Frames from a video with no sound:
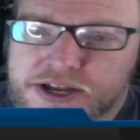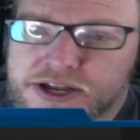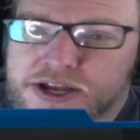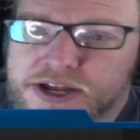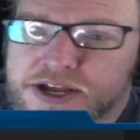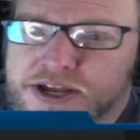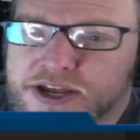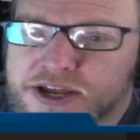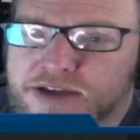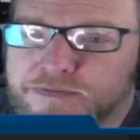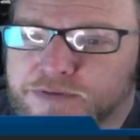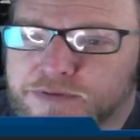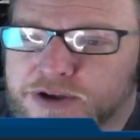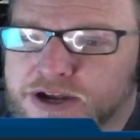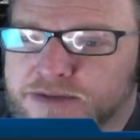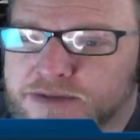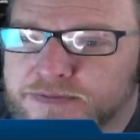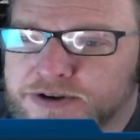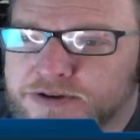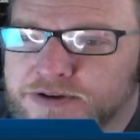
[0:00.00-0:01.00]
if we
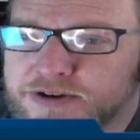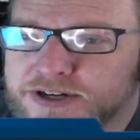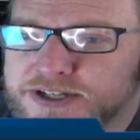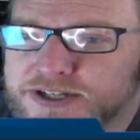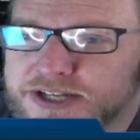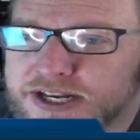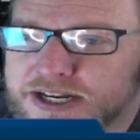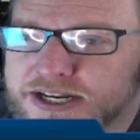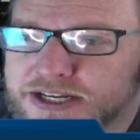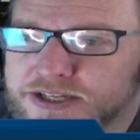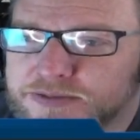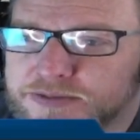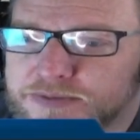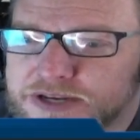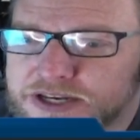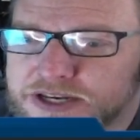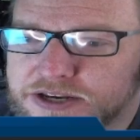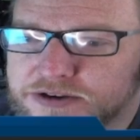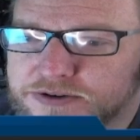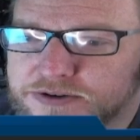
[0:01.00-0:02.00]
come into our settings
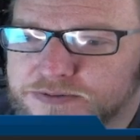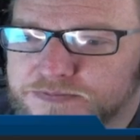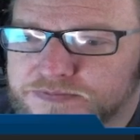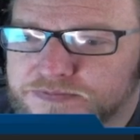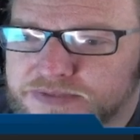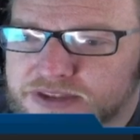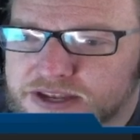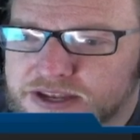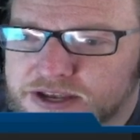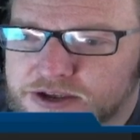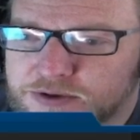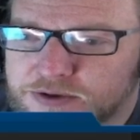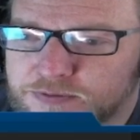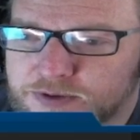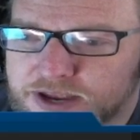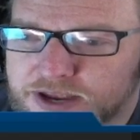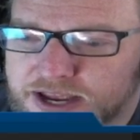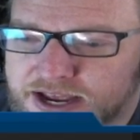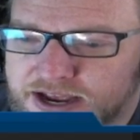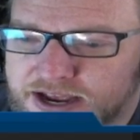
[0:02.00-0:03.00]
menu, we
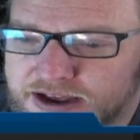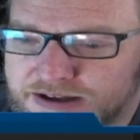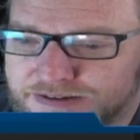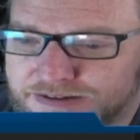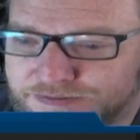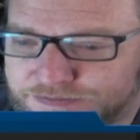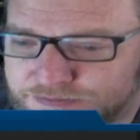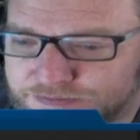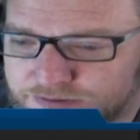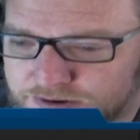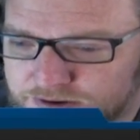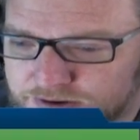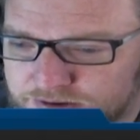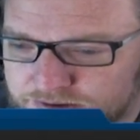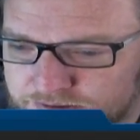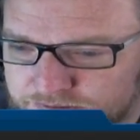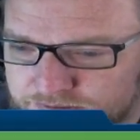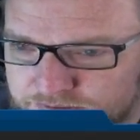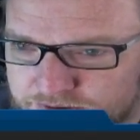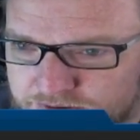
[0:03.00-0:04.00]
have
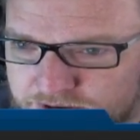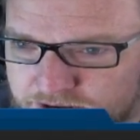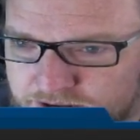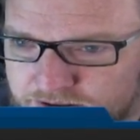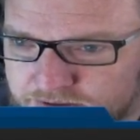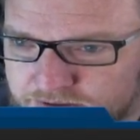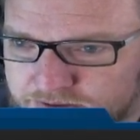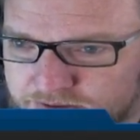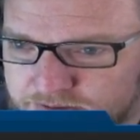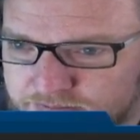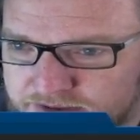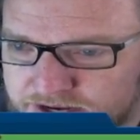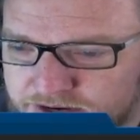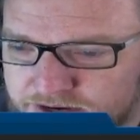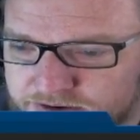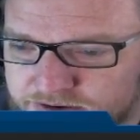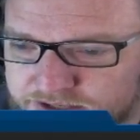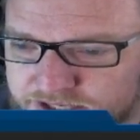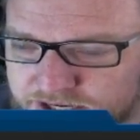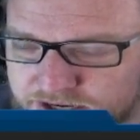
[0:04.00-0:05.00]
all of the
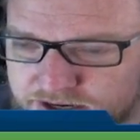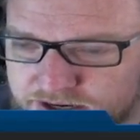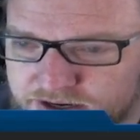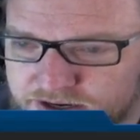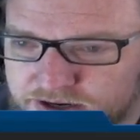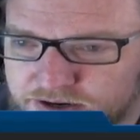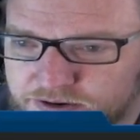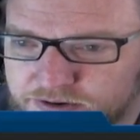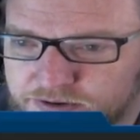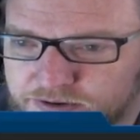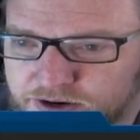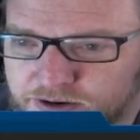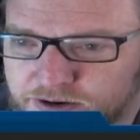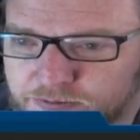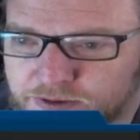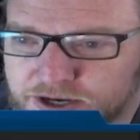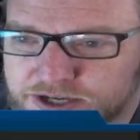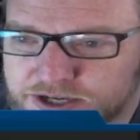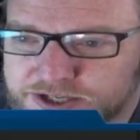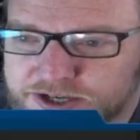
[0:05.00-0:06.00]
menus here. We're
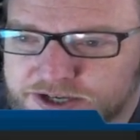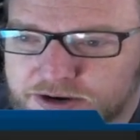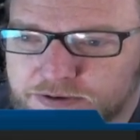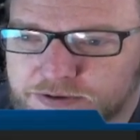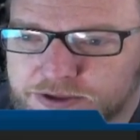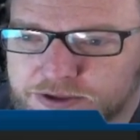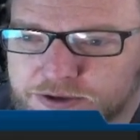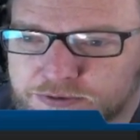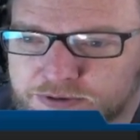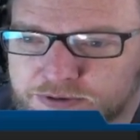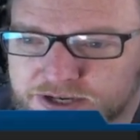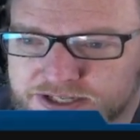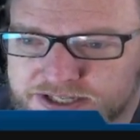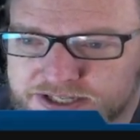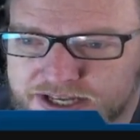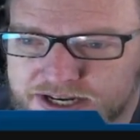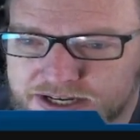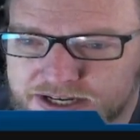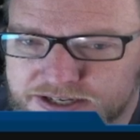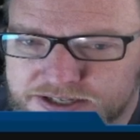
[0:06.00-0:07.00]
going to start with the quick
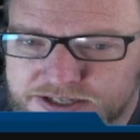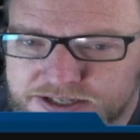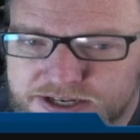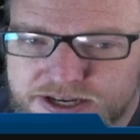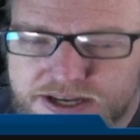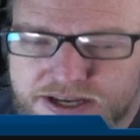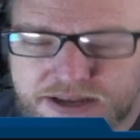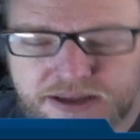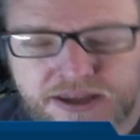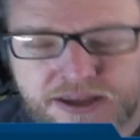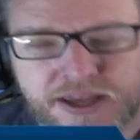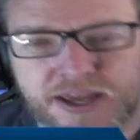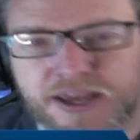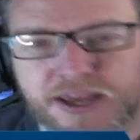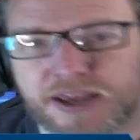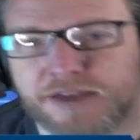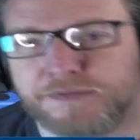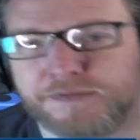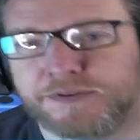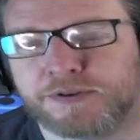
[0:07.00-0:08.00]
settings.
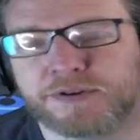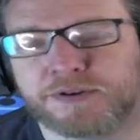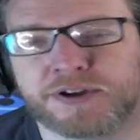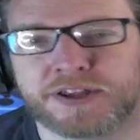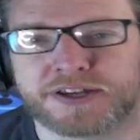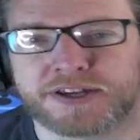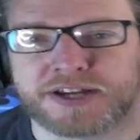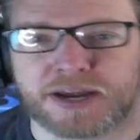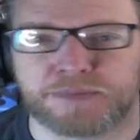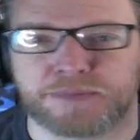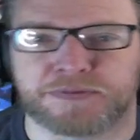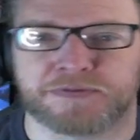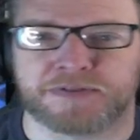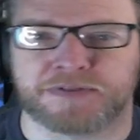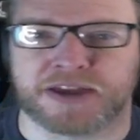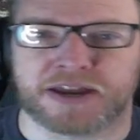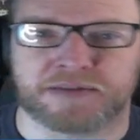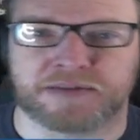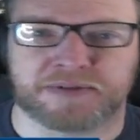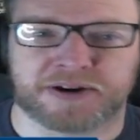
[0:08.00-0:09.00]
If you are the type of
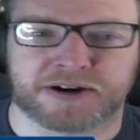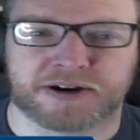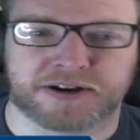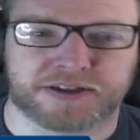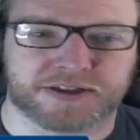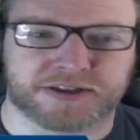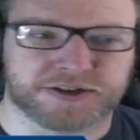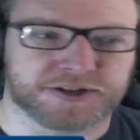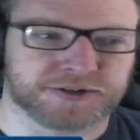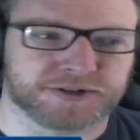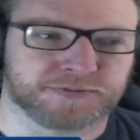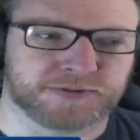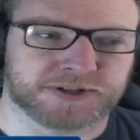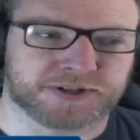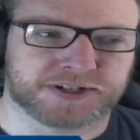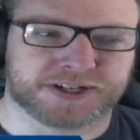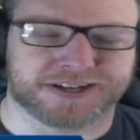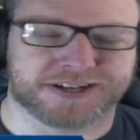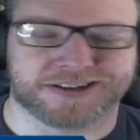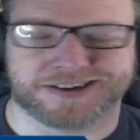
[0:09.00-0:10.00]
gamer that just wants
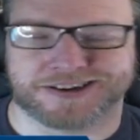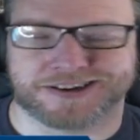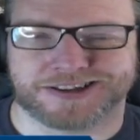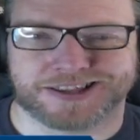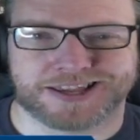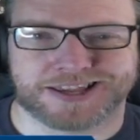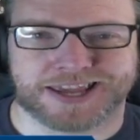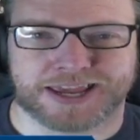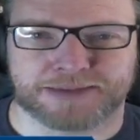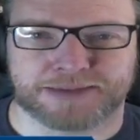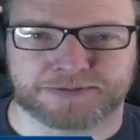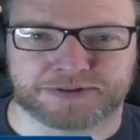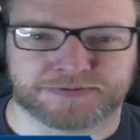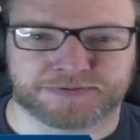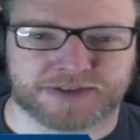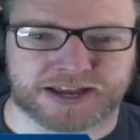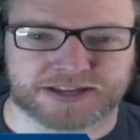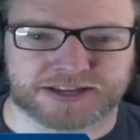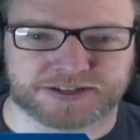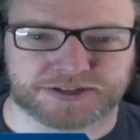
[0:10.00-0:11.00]
to get into the game as
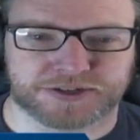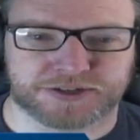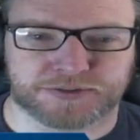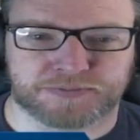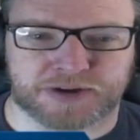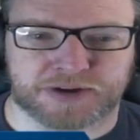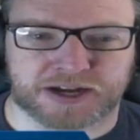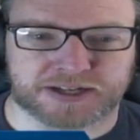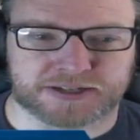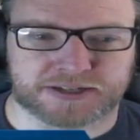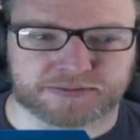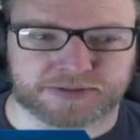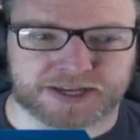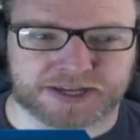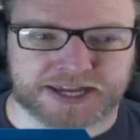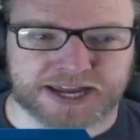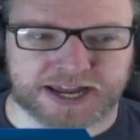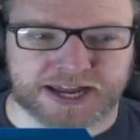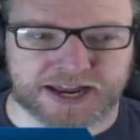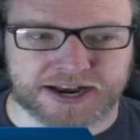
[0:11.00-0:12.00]
fast as you possibly
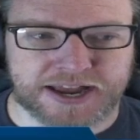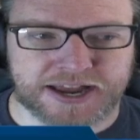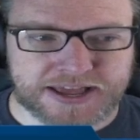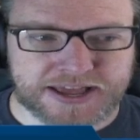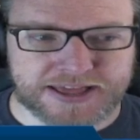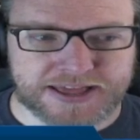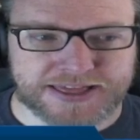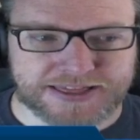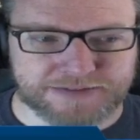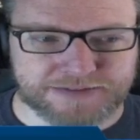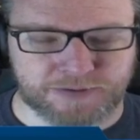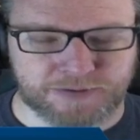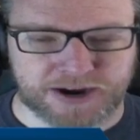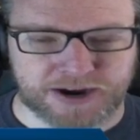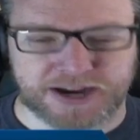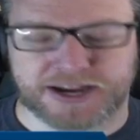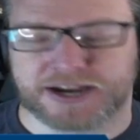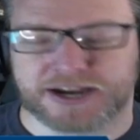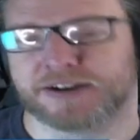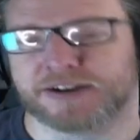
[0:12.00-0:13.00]
can, right
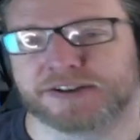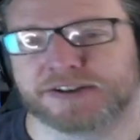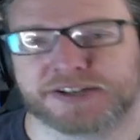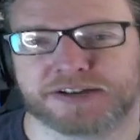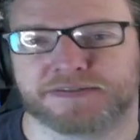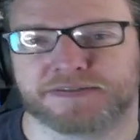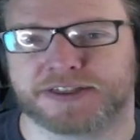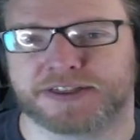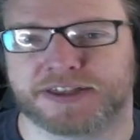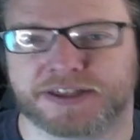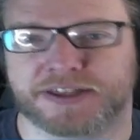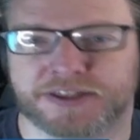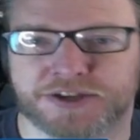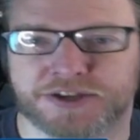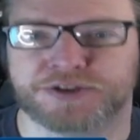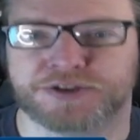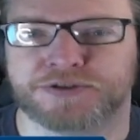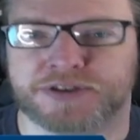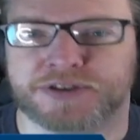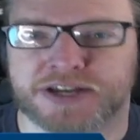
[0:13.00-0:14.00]
here is everything that
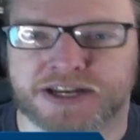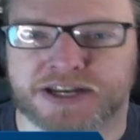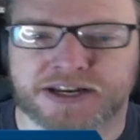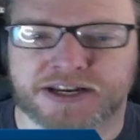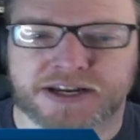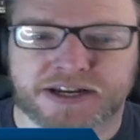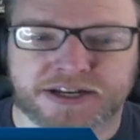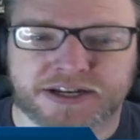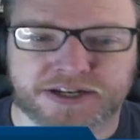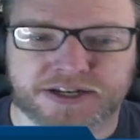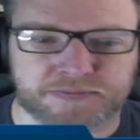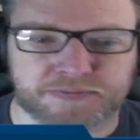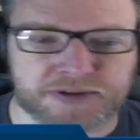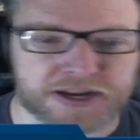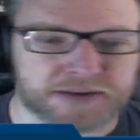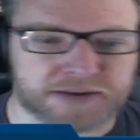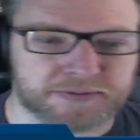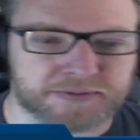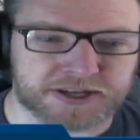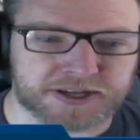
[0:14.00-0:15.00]
you need to be
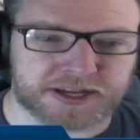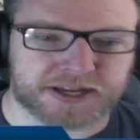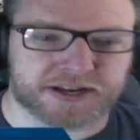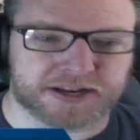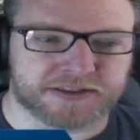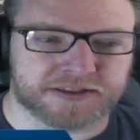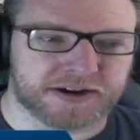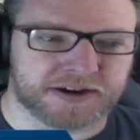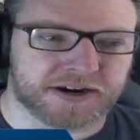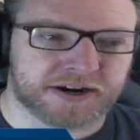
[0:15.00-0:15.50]
able to get in there.